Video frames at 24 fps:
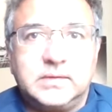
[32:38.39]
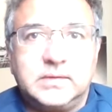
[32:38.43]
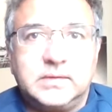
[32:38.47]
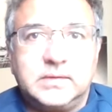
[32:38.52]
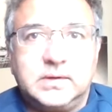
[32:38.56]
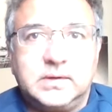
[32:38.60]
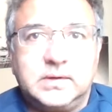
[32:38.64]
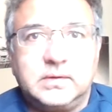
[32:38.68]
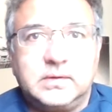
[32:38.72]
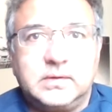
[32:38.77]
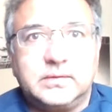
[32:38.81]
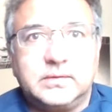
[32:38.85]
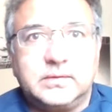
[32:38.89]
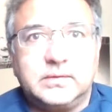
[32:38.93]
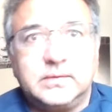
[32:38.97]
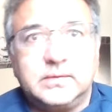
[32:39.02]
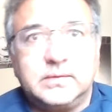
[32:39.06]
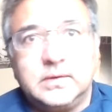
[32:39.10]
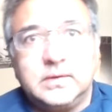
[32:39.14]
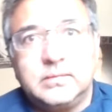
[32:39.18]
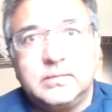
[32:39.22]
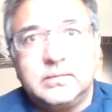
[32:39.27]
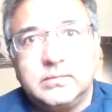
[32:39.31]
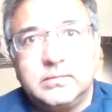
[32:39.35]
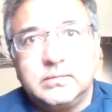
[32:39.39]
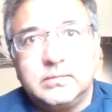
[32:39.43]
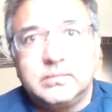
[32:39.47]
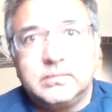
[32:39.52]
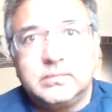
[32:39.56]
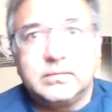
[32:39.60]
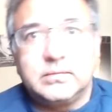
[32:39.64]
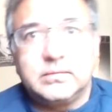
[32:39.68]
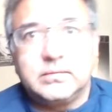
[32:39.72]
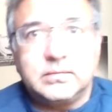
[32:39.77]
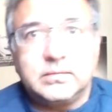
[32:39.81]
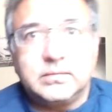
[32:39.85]
he calls them,
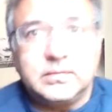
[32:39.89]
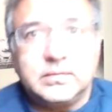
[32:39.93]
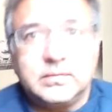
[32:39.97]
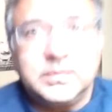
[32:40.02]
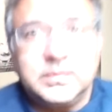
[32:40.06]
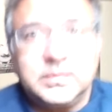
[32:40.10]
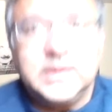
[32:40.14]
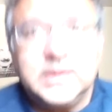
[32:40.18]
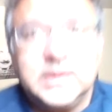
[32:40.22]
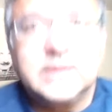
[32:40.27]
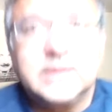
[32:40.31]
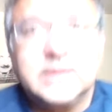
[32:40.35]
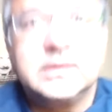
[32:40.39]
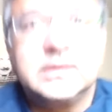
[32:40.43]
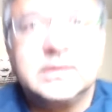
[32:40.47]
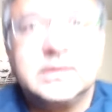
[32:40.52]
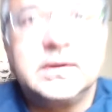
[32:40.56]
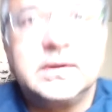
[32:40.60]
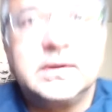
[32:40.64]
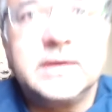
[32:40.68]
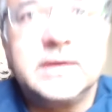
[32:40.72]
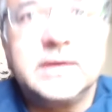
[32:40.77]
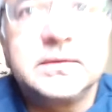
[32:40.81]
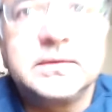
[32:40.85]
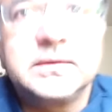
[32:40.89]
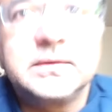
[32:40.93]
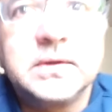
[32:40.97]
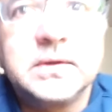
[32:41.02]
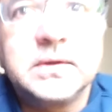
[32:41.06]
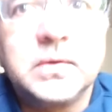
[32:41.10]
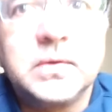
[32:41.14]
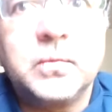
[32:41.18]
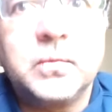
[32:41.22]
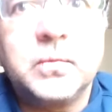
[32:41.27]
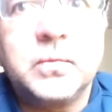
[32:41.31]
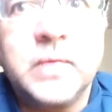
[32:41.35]
let me get the text
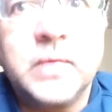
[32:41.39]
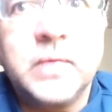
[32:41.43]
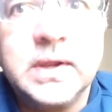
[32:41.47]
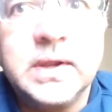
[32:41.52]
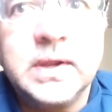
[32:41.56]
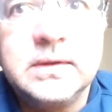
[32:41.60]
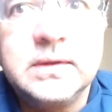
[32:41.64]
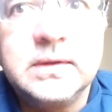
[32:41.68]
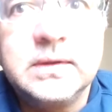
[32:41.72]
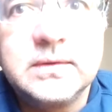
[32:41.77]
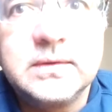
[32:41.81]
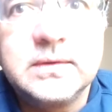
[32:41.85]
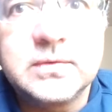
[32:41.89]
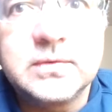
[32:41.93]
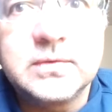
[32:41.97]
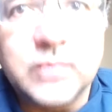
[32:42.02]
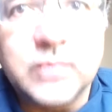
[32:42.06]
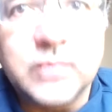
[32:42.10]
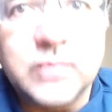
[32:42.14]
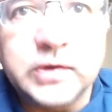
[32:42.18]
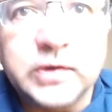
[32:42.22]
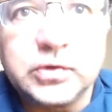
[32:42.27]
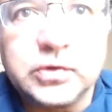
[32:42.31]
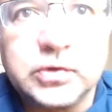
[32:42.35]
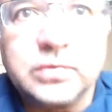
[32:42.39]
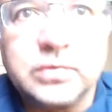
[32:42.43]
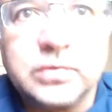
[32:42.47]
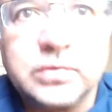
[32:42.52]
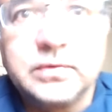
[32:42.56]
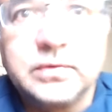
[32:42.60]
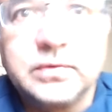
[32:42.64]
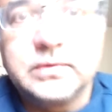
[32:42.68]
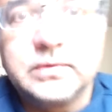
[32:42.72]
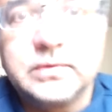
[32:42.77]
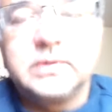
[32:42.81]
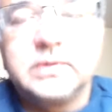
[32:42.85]
right,
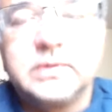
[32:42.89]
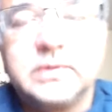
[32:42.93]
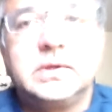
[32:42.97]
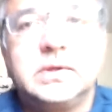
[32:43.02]
structures